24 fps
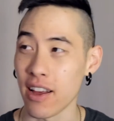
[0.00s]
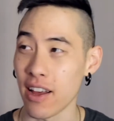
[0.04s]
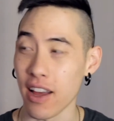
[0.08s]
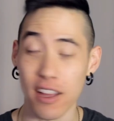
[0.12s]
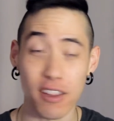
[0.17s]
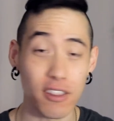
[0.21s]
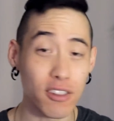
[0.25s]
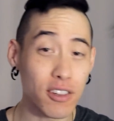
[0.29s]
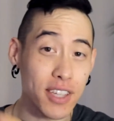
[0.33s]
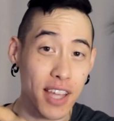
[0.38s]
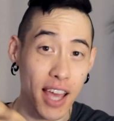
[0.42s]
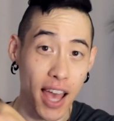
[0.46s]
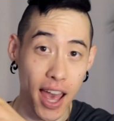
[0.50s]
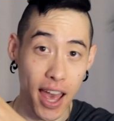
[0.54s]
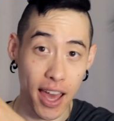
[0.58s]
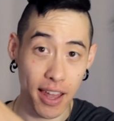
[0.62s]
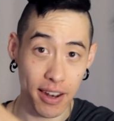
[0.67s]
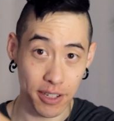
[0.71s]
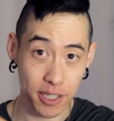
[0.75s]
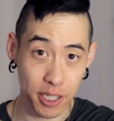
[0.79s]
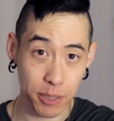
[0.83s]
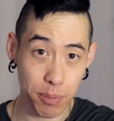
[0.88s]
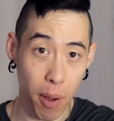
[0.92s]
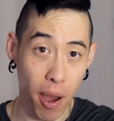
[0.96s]
I looked ahead
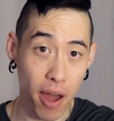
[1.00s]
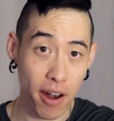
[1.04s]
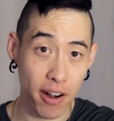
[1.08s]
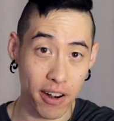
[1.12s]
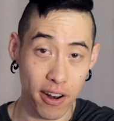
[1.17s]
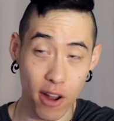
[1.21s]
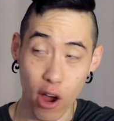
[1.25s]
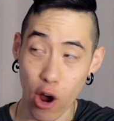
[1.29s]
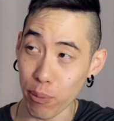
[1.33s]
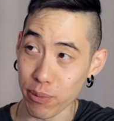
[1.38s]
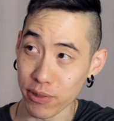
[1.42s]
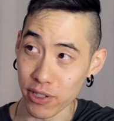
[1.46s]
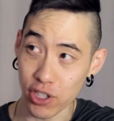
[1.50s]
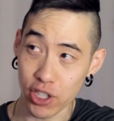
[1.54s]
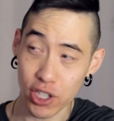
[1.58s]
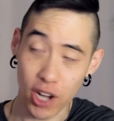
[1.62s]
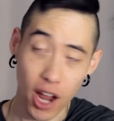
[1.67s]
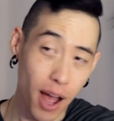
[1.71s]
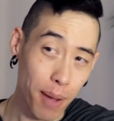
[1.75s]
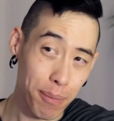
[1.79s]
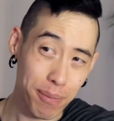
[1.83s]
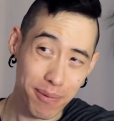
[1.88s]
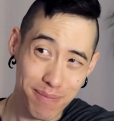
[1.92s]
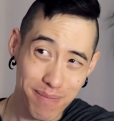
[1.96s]
and spotted an open
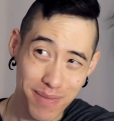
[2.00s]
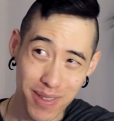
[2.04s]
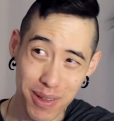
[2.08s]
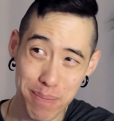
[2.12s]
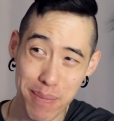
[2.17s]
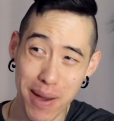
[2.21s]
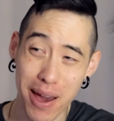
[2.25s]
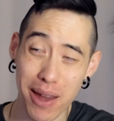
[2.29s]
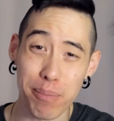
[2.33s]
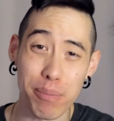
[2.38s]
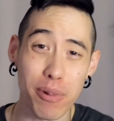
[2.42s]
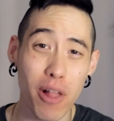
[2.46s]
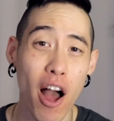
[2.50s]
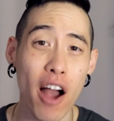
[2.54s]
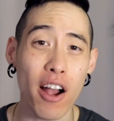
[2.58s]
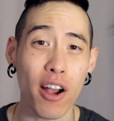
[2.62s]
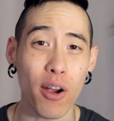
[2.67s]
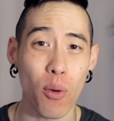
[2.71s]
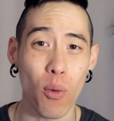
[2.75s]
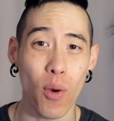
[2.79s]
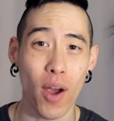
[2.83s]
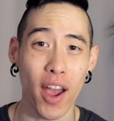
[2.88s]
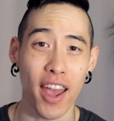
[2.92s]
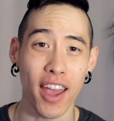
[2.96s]
shop about a
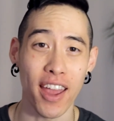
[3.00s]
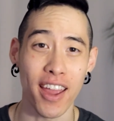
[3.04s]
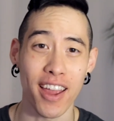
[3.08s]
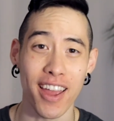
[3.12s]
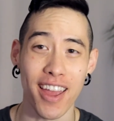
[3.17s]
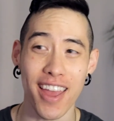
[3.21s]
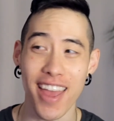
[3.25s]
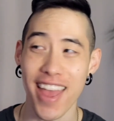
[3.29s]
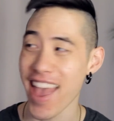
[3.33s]
block away.